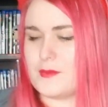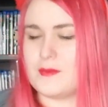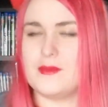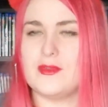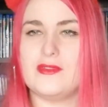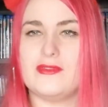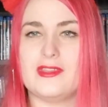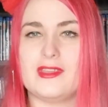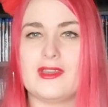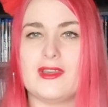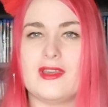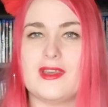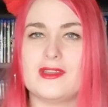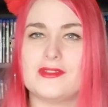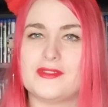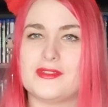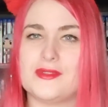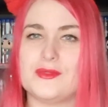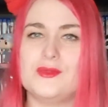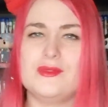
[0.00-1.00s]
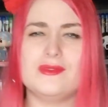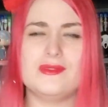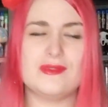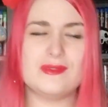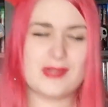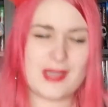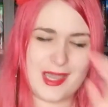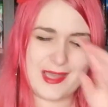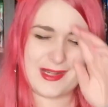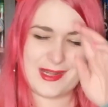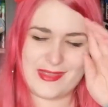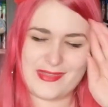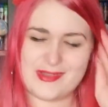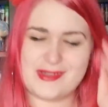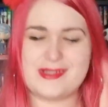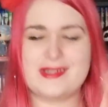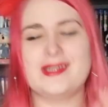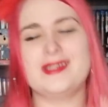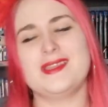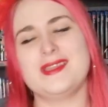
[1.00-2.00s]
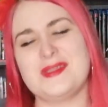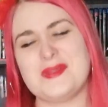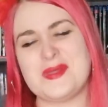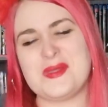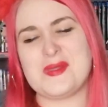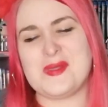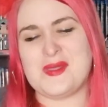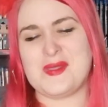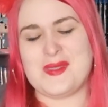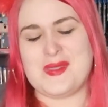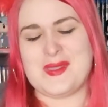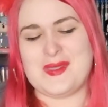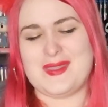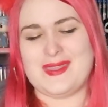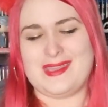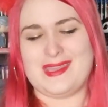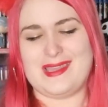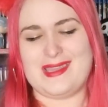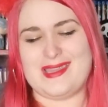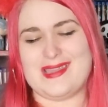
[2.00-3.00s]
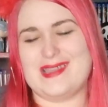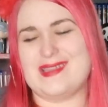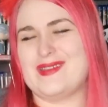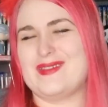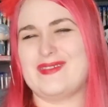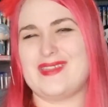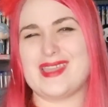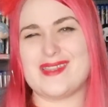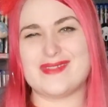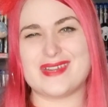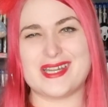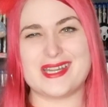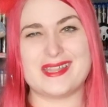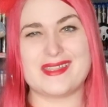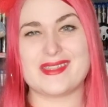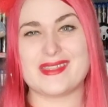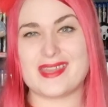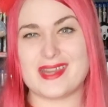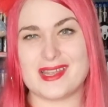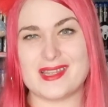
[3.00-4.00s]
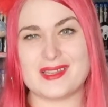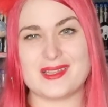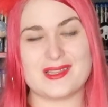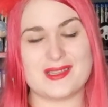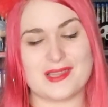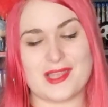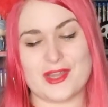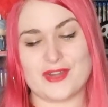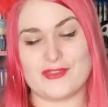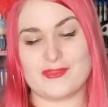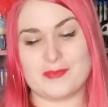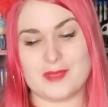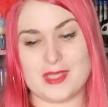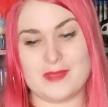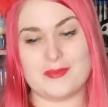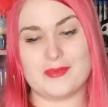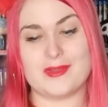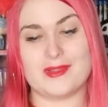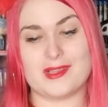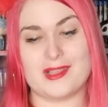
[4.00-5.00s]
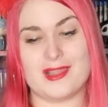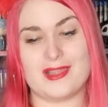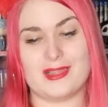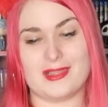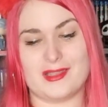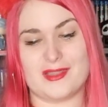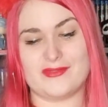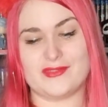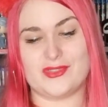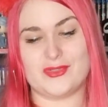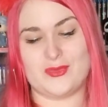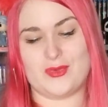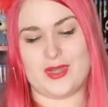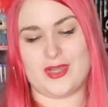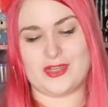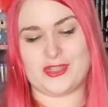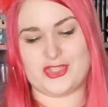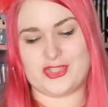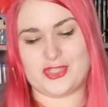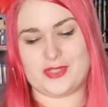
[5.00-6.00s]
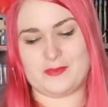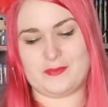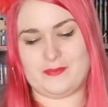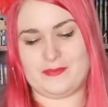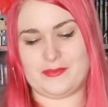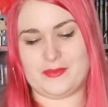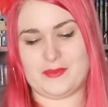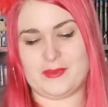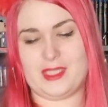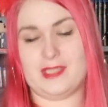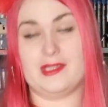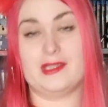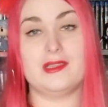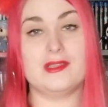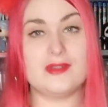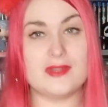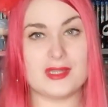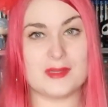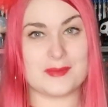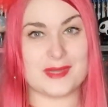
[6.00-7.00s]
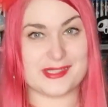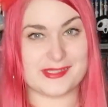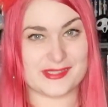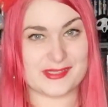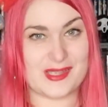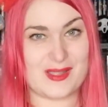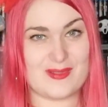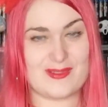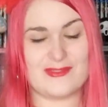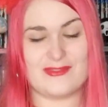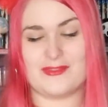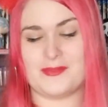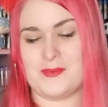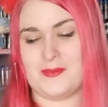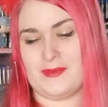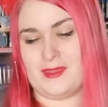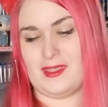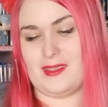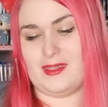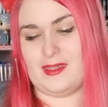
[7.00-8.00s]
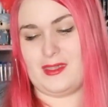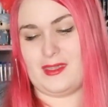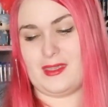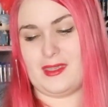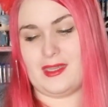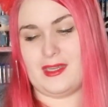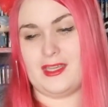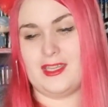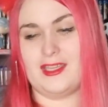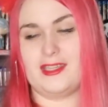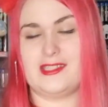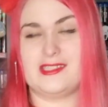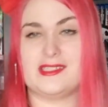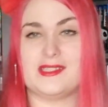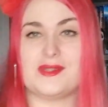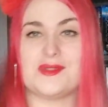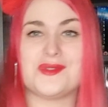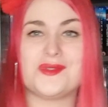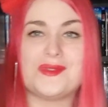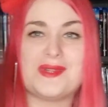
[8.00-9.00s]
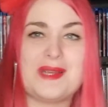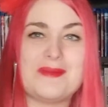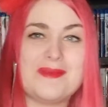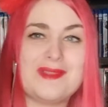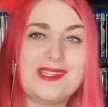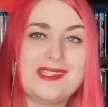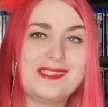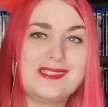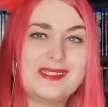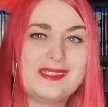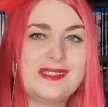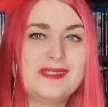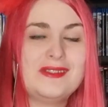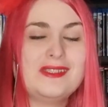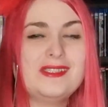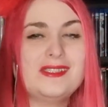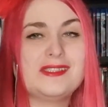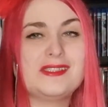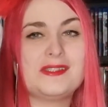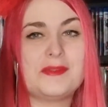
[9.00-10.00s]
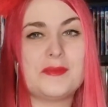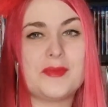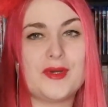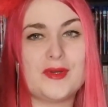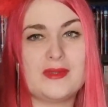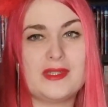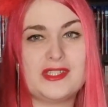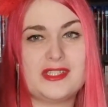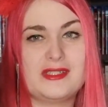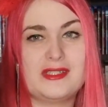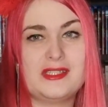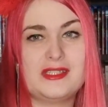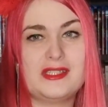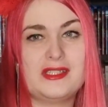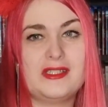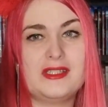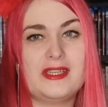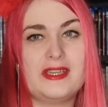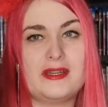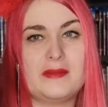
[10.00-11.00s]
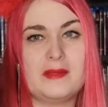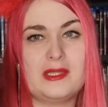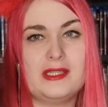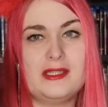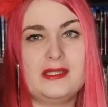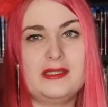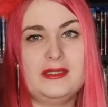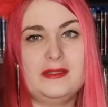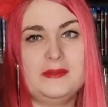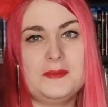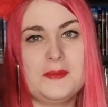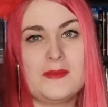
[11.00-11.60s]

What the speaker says: moving on to another favorite that a lot of people love to watch, including myself, and it is Gremlins. This is the Polish edition, Gremliny.